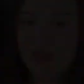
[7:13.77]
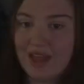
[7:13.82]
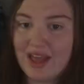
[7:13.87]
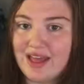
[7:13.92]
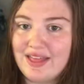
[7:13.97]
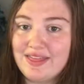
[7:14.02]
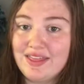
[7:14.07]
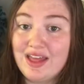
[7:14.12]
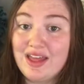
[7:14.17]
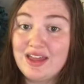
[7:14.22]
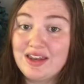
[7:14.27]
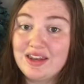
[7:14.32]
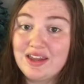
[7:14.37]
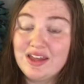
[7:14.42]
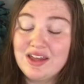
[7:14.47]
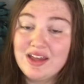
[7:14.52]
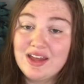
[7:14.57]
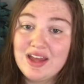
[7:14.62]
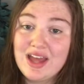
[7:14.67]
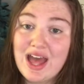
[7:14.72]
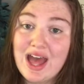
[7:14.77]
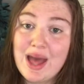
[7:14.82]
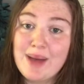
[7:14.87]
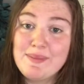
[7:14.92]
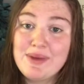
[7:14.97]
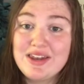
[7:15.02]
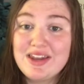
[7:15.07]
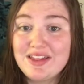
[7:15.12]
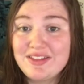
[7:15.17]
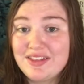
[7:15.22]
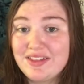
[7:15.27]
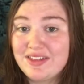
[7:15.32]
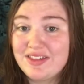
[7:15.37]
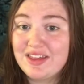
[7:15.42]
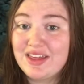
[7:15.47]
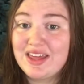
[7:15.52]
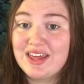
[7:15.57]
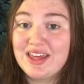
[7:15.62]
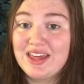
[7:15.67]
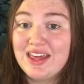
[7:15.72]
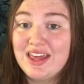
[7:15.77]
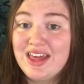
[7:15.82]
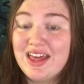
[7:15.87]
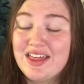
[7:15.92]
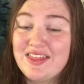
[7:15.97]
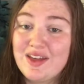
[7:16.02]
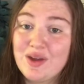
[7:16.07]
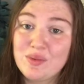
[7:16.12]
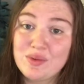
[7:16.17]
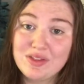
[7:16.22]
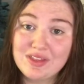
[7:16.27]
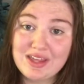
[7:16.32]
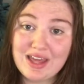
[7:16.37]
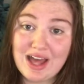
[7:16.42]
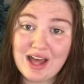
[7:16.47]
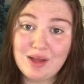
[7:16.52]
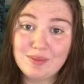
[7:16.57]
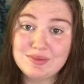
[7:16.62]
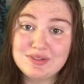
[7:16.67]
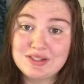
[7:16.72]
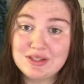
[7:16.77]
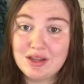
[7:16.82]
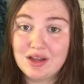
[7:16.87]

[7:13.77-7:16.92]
And then another thing that really helped